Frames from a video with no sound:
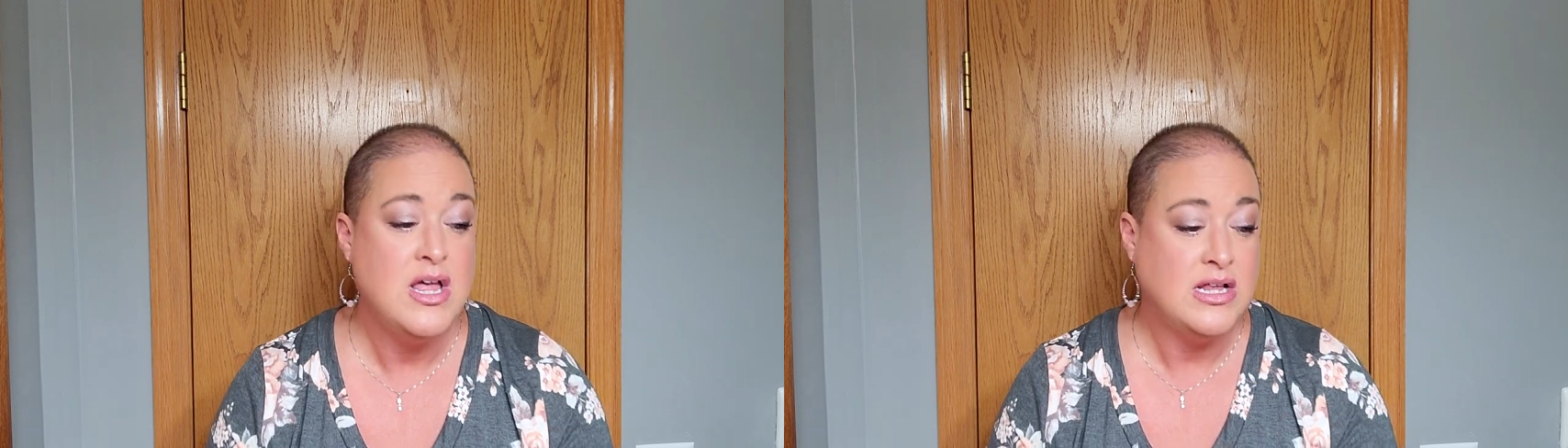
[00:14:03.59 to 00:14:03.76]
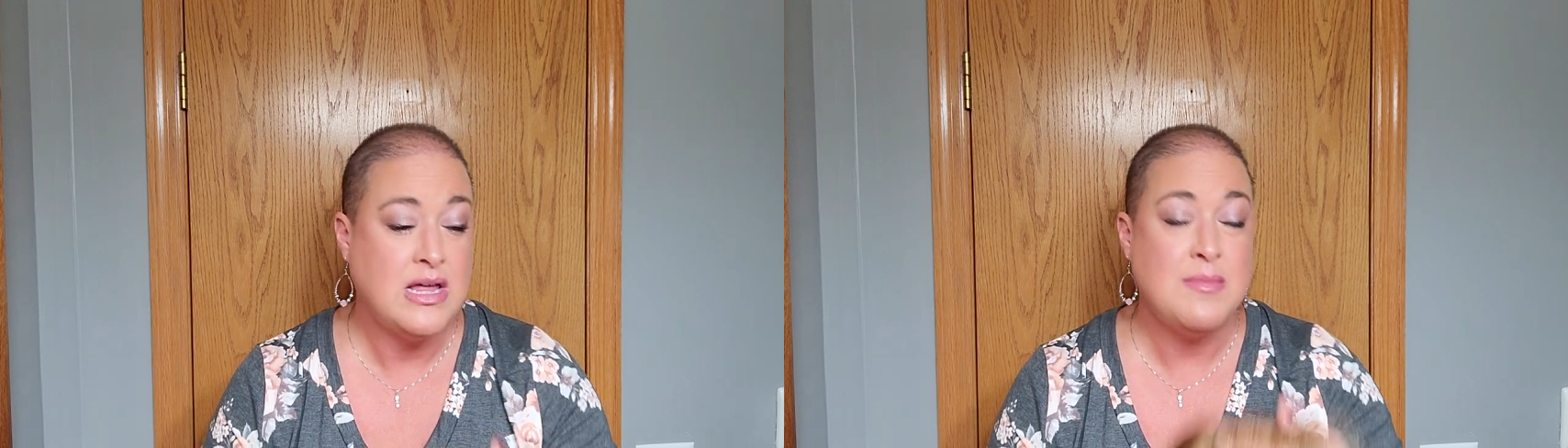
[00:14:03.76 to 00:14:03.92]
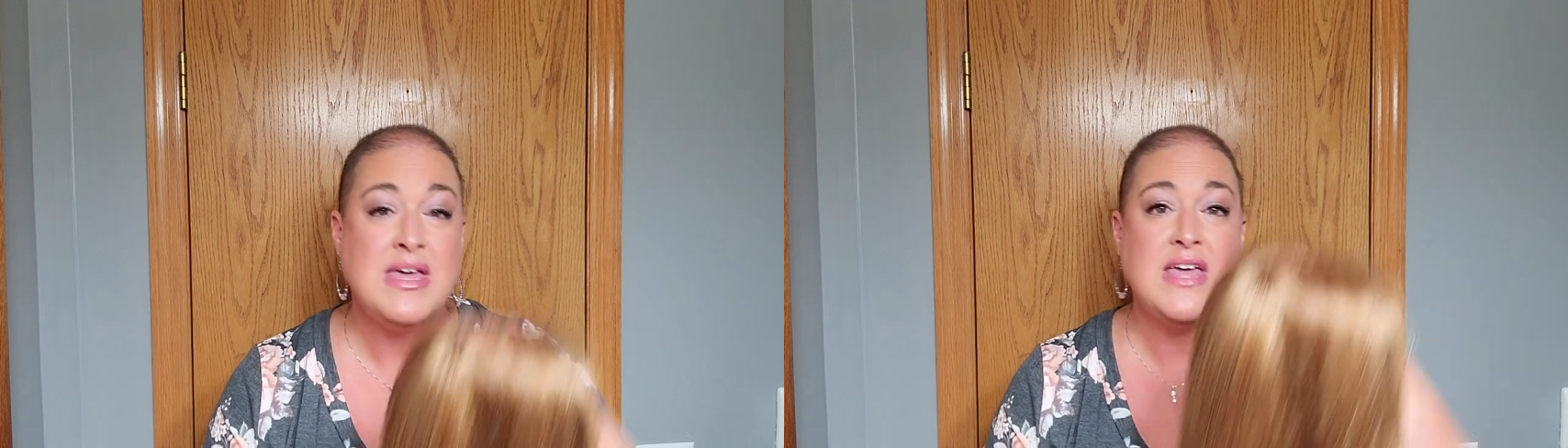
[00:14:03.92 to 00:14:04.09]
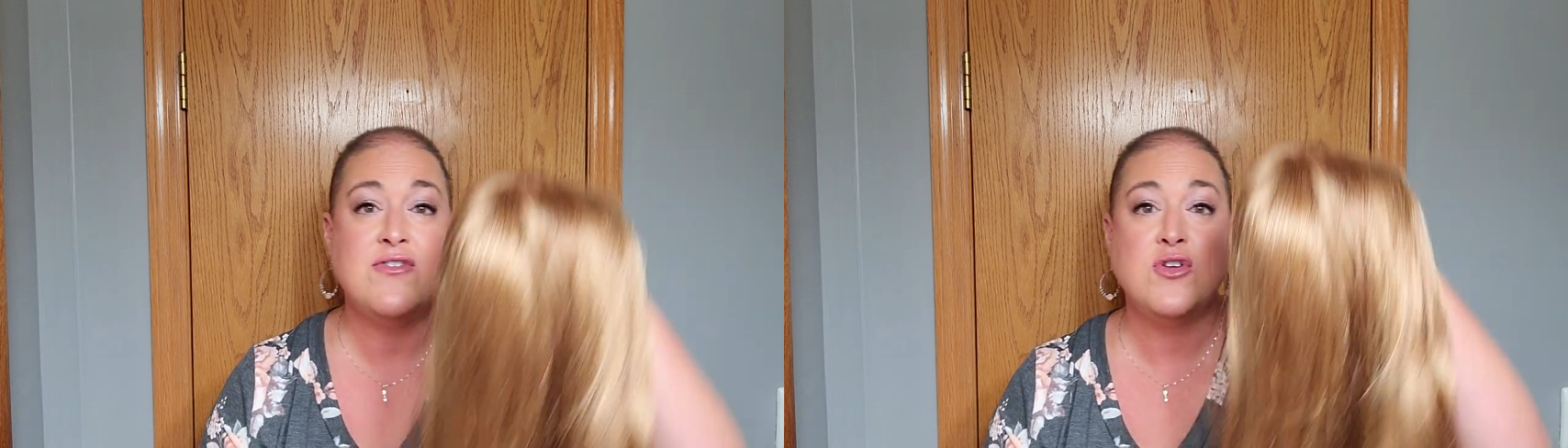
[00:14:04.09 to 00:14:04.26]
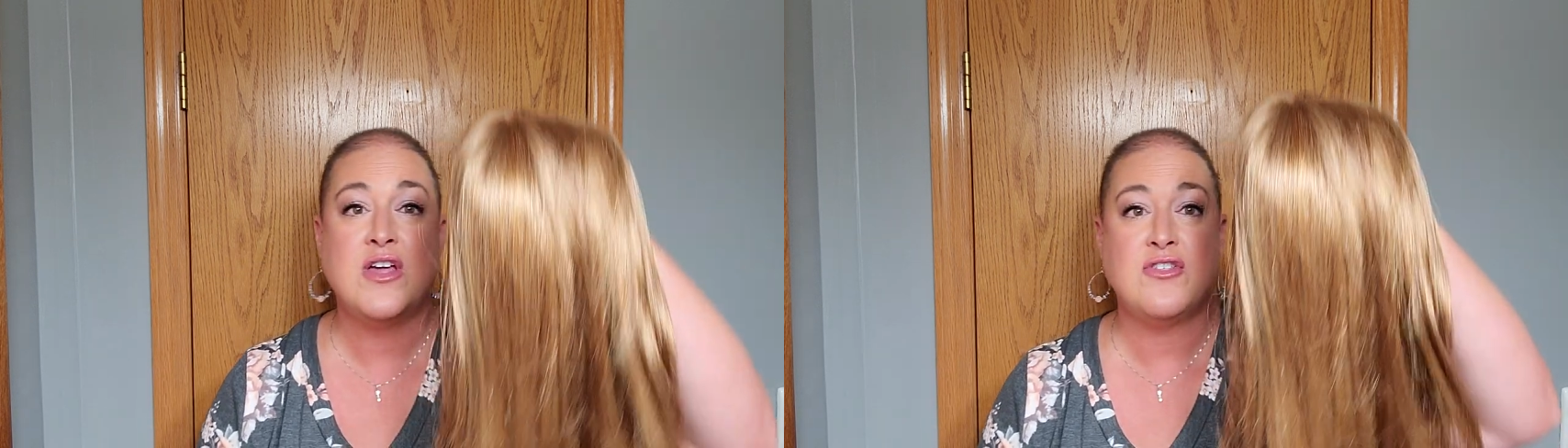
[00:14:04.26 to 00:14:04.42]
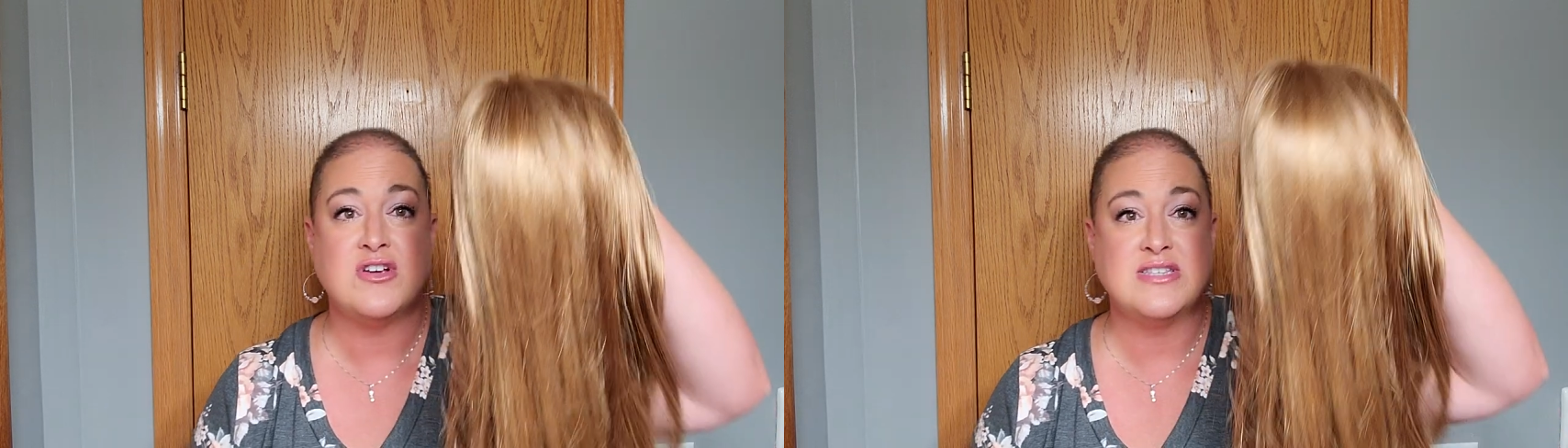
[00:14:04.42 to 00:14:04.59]
Let me give you
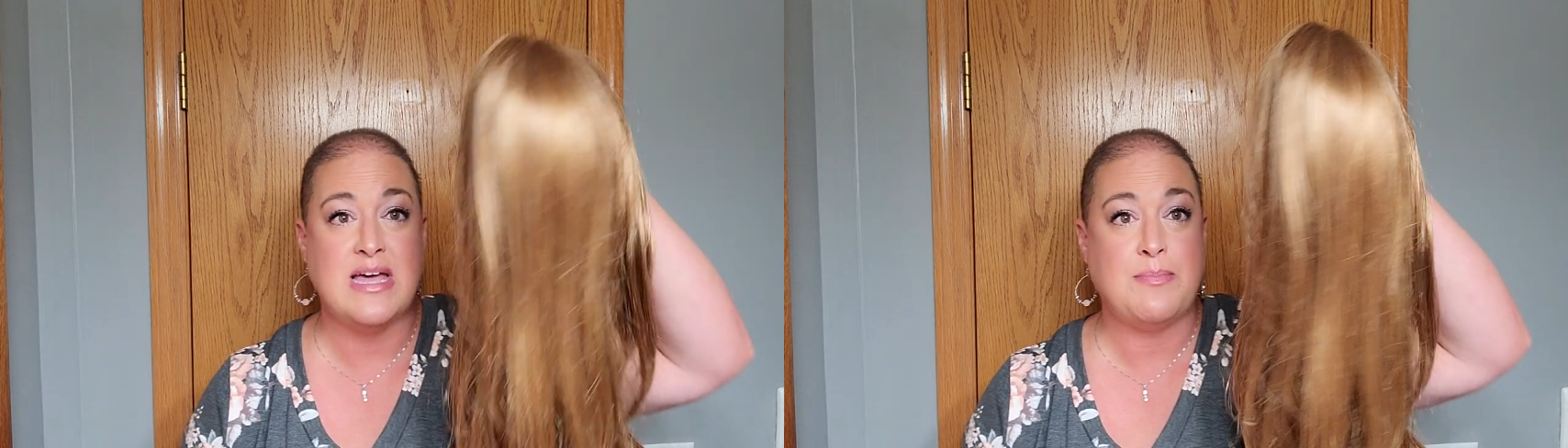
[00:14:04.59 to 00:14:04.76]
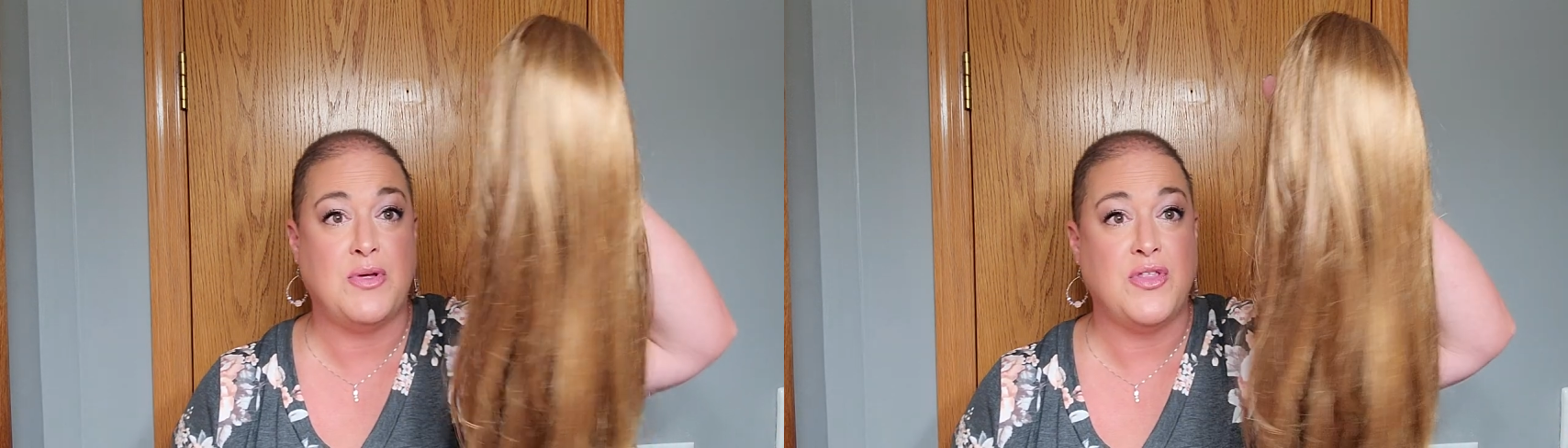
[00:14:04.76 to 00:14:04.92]
another example.